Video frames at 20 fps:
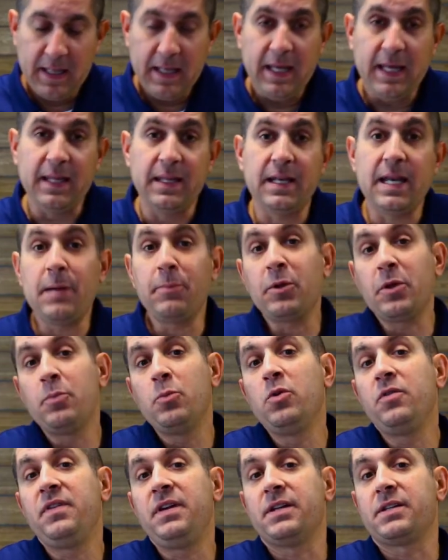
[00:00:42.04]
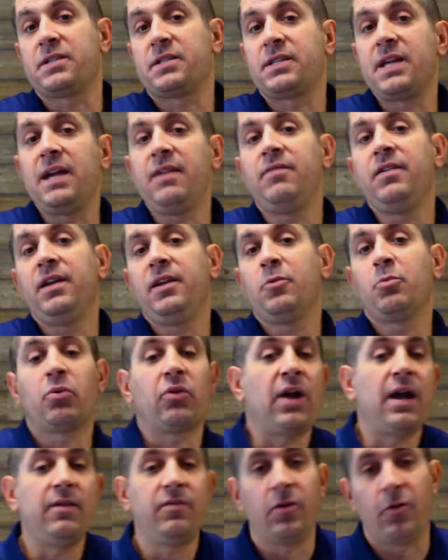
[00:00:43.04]
And the name of the movie is Saving
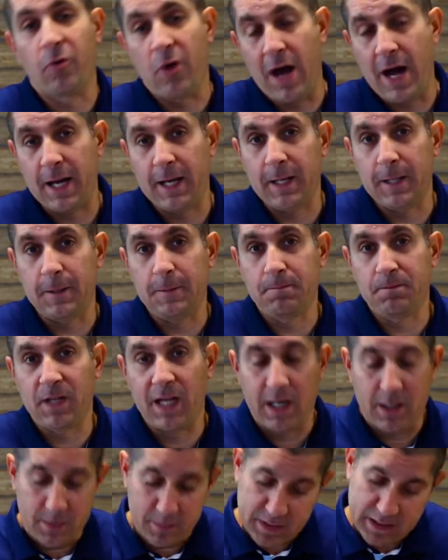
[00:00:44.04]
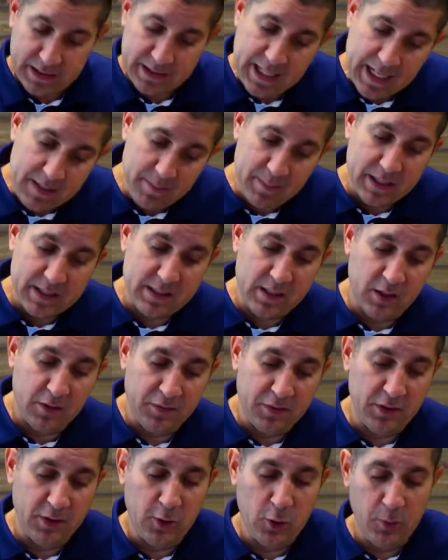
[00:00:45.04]
Private Ryan. Now, I'm going to date myself
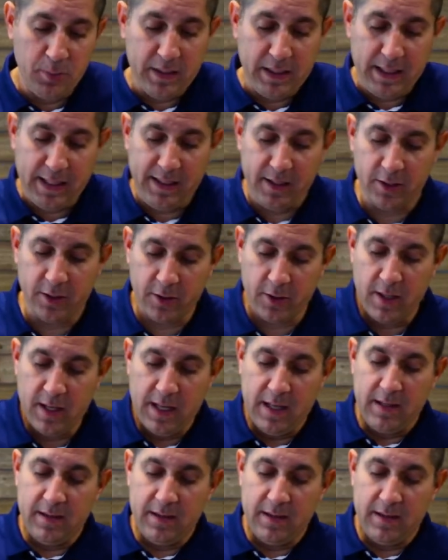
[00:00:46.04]
a little bit here.